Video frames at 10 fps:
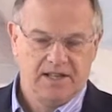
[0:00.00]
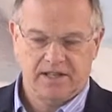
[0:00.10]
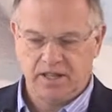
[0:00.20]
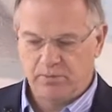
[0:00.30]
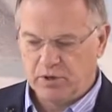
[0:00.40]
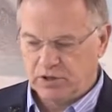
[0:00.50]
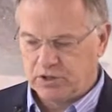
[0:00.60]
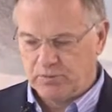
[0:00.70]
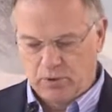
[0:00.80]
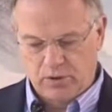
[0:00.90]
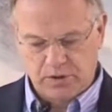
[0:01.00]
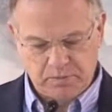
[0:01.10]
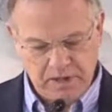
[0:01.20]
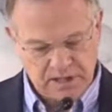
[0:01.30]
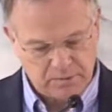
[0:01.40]
that the Apostle Paul
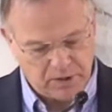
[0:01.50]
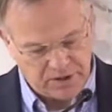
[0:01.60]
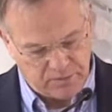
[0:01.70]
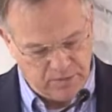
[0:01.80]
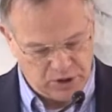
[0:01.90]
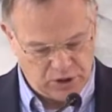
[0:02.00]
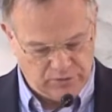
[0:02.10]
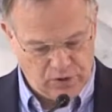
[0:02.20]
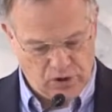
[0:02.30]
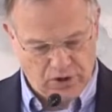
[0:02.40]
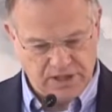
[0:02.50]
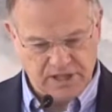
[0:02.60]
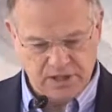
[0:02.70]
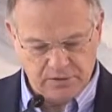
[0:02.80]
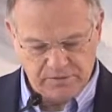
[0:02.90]
speaks about the mission of God
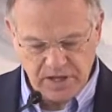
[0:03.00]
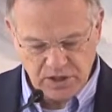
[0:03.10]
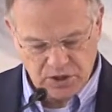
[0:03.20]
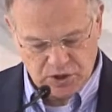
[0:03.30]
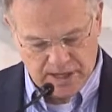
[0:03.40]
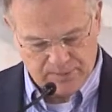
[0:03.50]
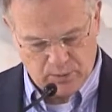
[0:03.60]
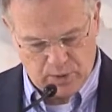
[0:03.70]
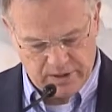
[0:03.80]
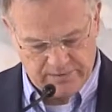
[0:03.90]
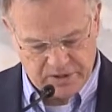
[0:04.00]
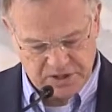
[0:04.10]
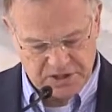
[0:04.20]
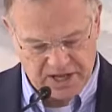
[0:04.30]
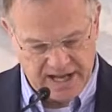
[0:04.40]
is in Ephesians chapter 1,
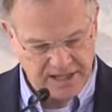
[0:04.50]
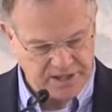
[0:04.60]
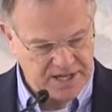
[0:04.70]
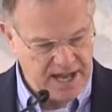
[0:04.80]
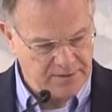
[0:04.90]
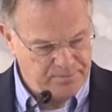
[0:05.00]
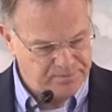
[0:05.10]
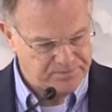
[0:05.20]
verses 9 and 10,